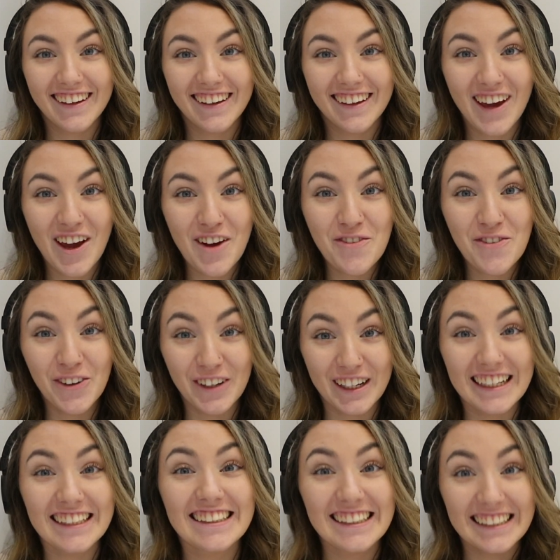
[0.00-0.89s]
King Von,
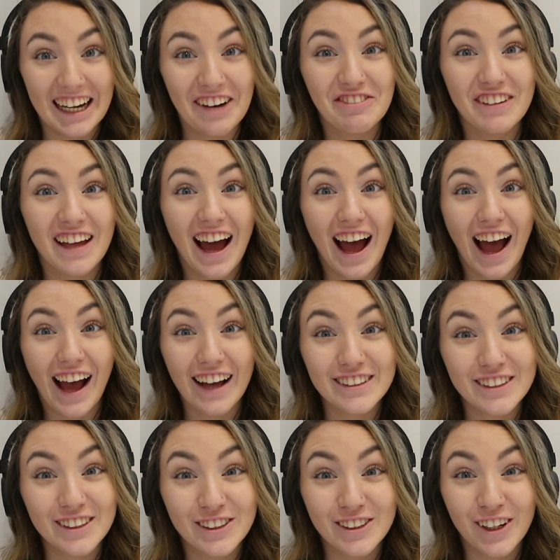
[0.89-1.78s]
he did have that
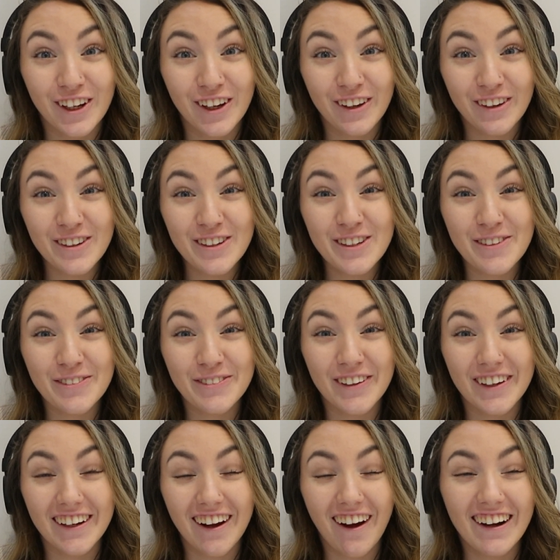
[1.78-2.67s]
attitude,
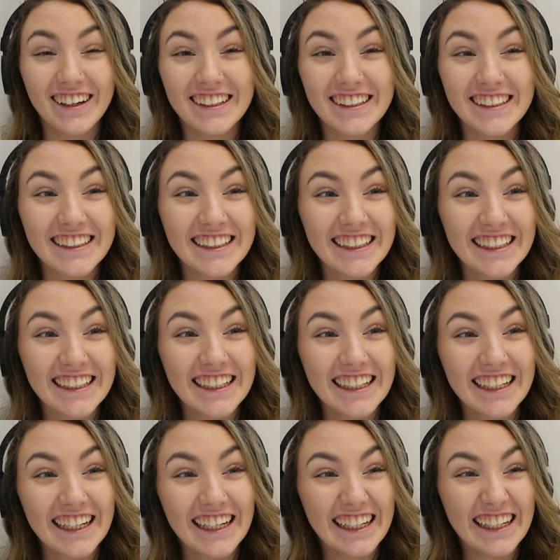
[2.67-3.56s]
but like
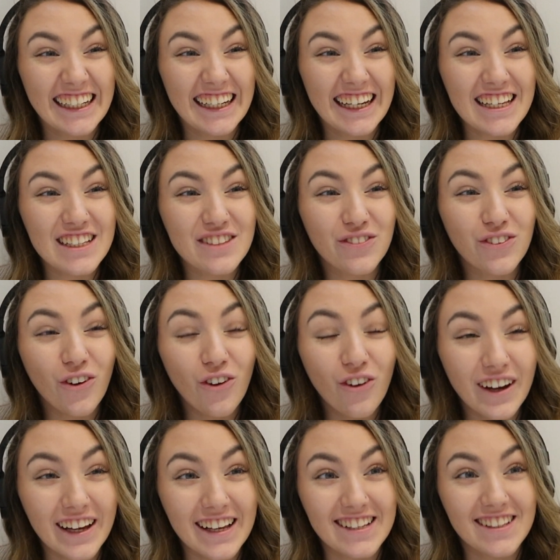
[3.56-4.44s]
his
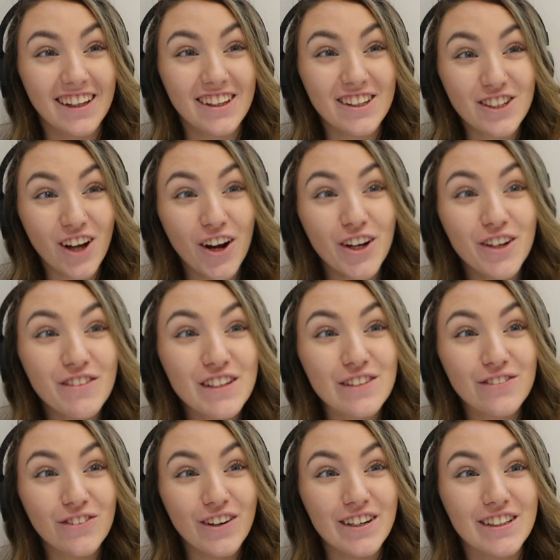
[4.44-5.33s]
voice, like the tone of
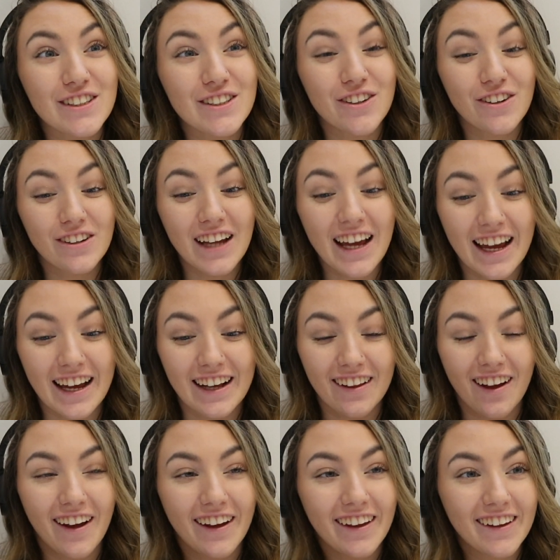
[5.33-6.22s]
his voice is unique.
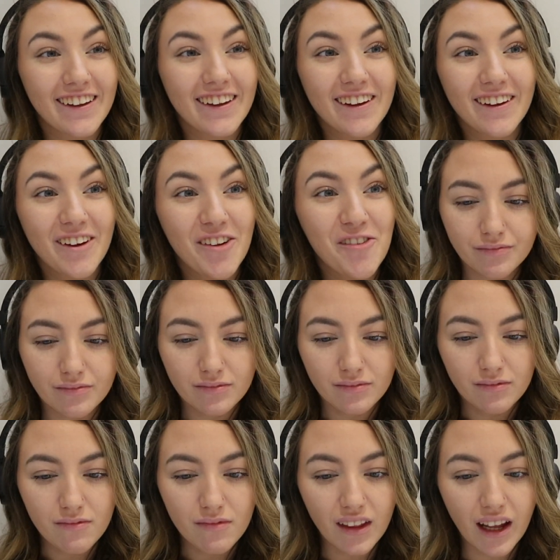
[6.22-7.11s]
Like
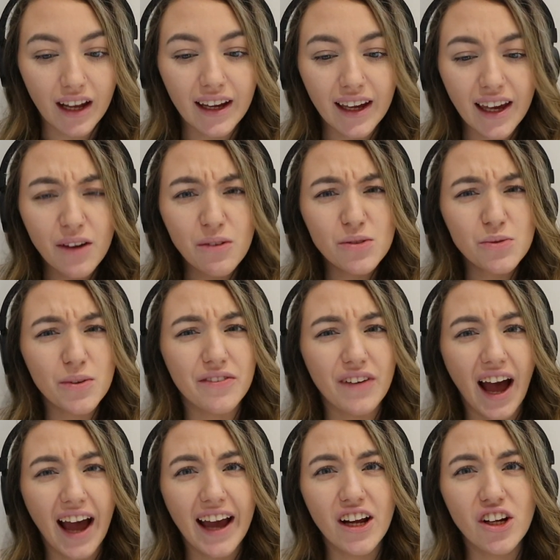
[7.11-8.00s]
he was with
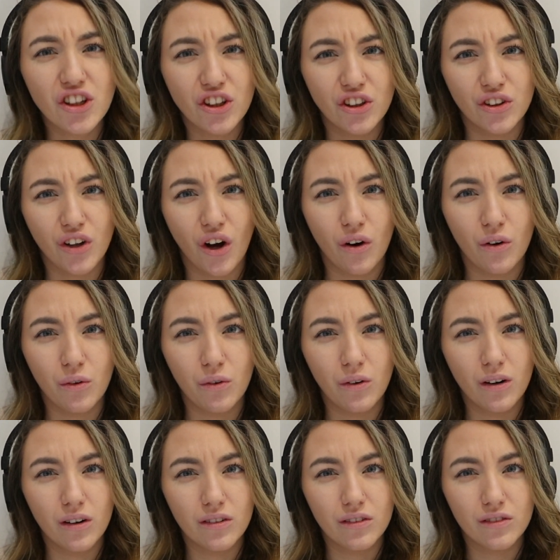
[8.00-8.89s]
Asian
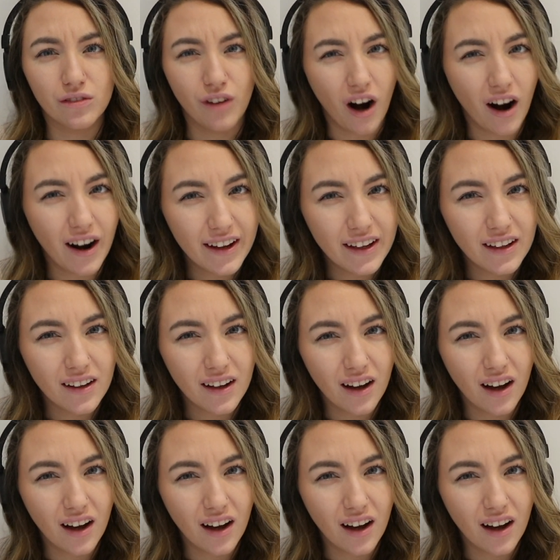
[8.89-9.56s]
Doll, right?